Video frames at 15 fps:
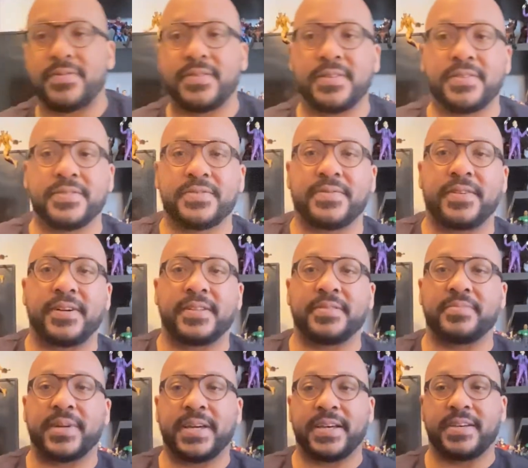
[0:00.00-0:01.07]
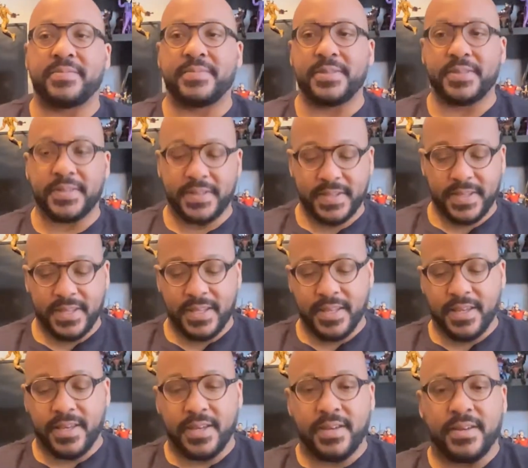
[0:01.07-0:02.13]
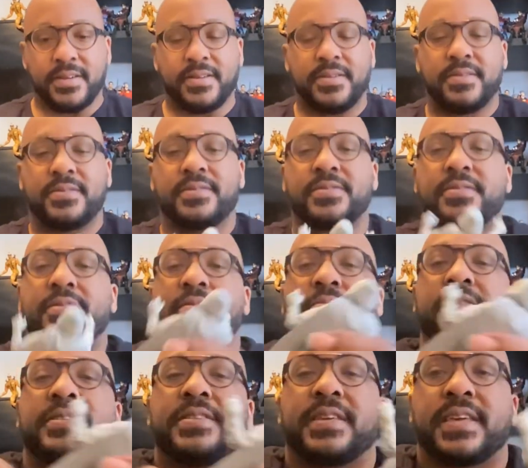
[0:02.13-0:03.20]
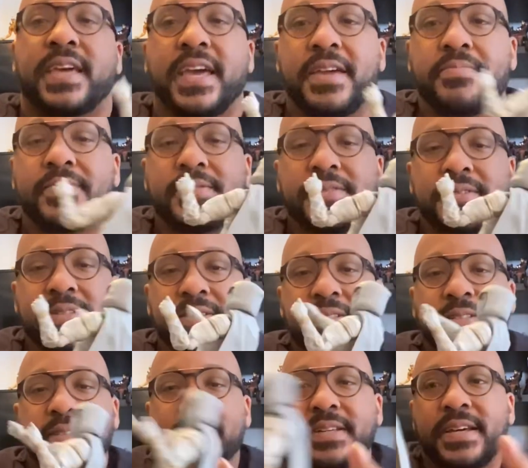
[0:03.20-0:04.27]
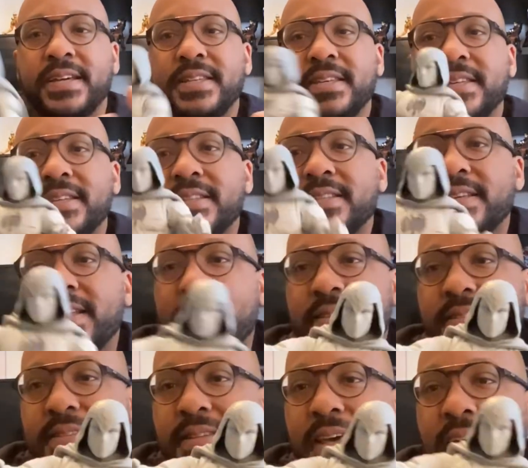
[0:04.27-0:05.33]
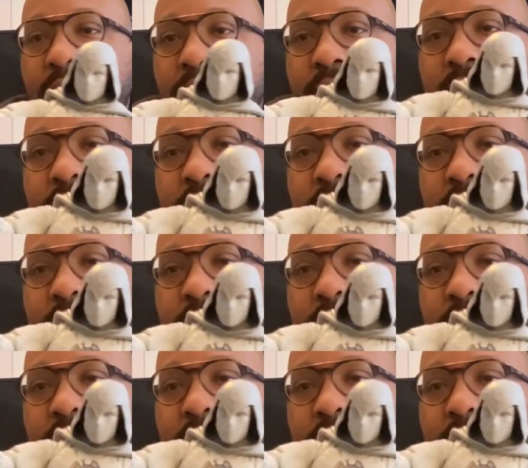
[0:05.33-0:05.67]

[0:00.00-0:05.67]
figures falling behind me. So with the cape on, I didn't get that snap